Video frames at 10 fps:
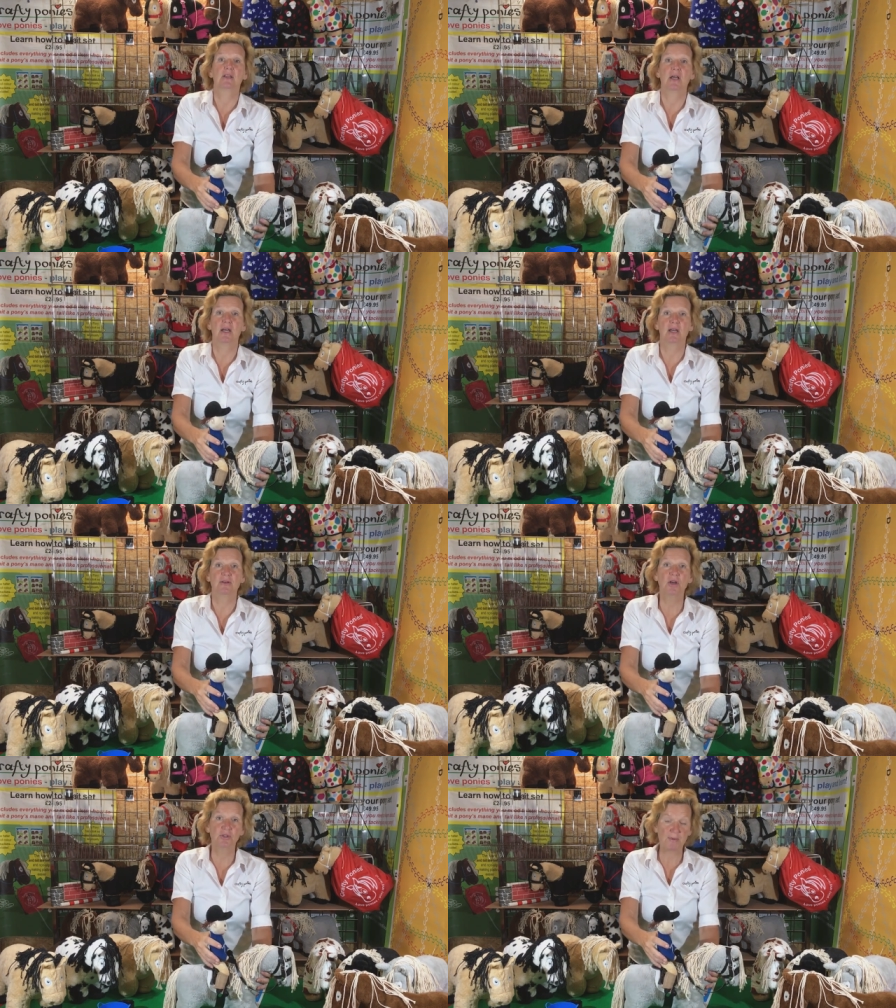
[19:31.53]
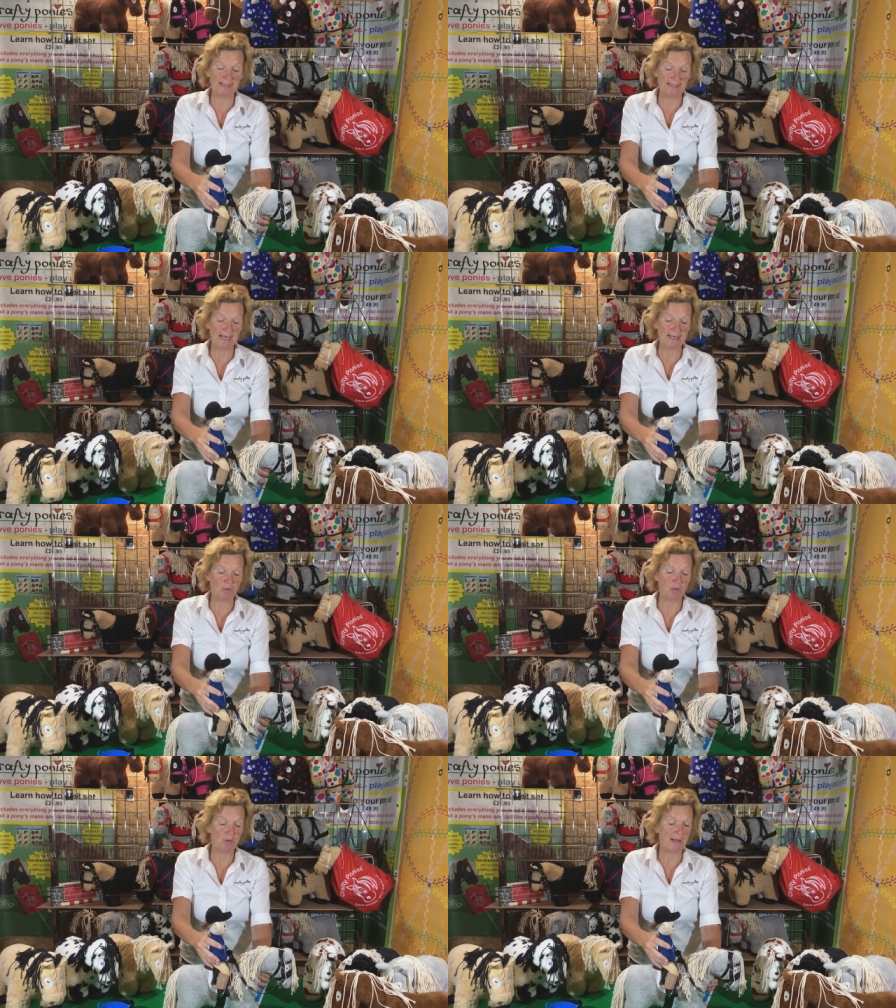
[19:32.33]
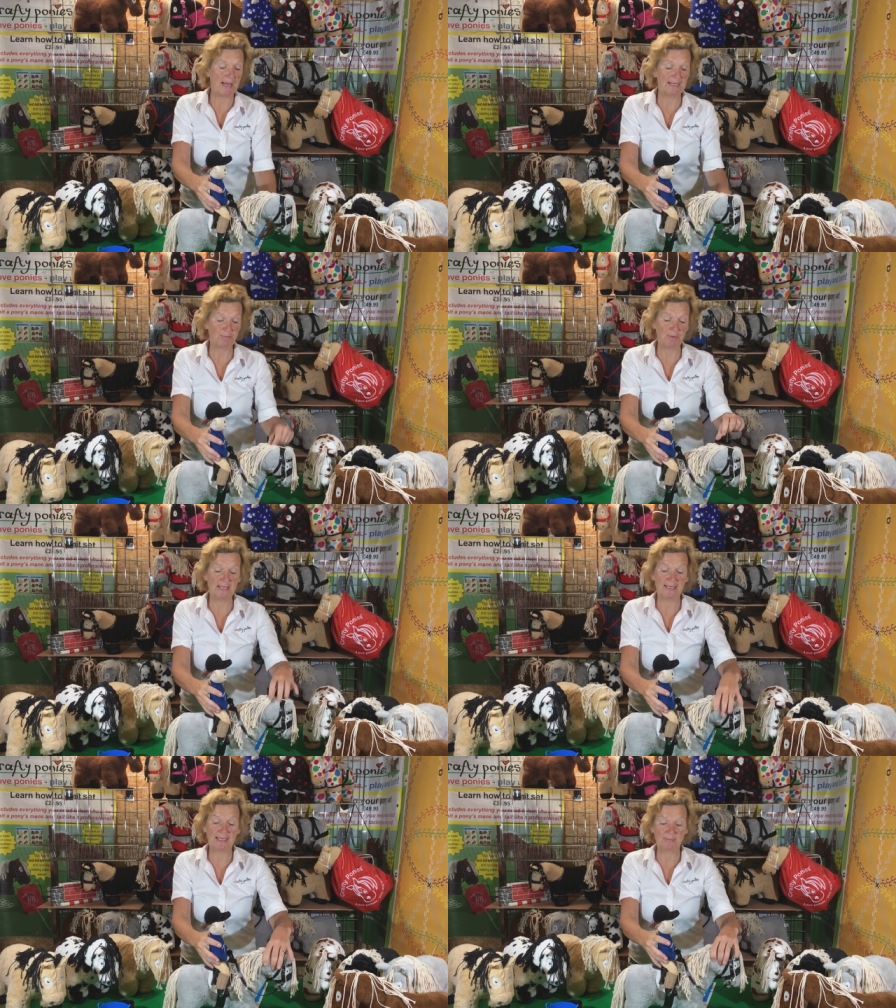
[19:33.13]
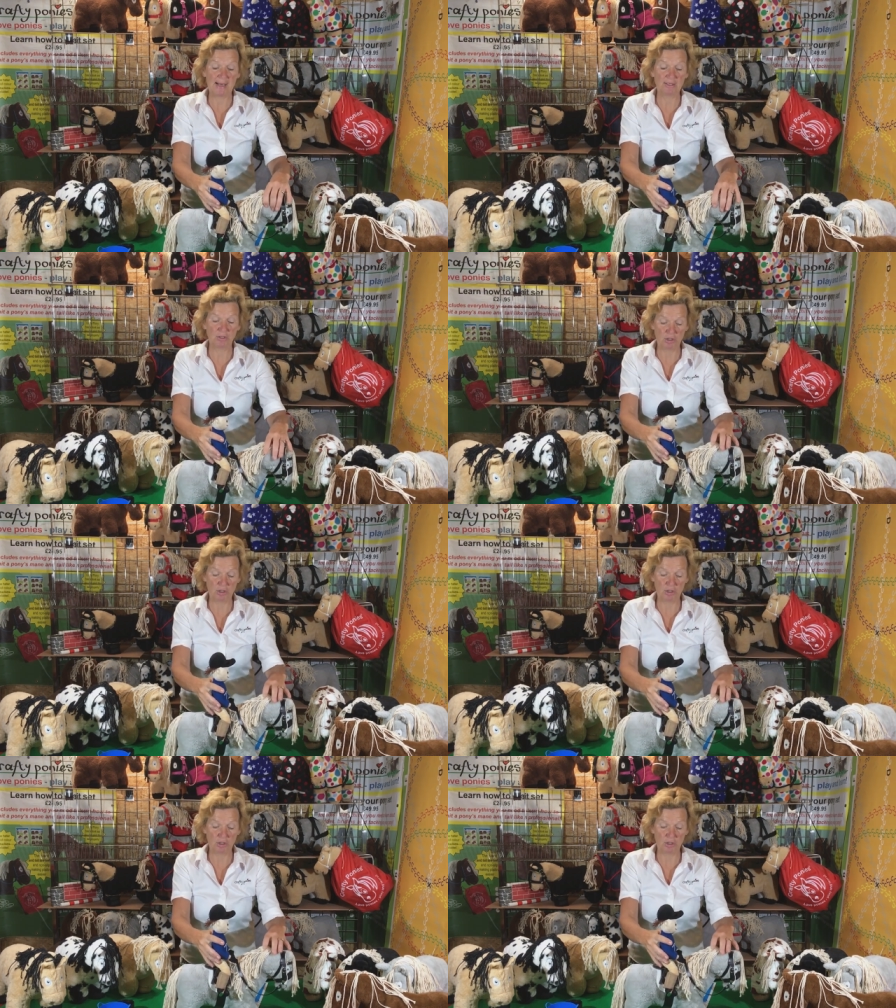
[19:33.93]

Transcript: uh, not sweating anymore and his breathing is back to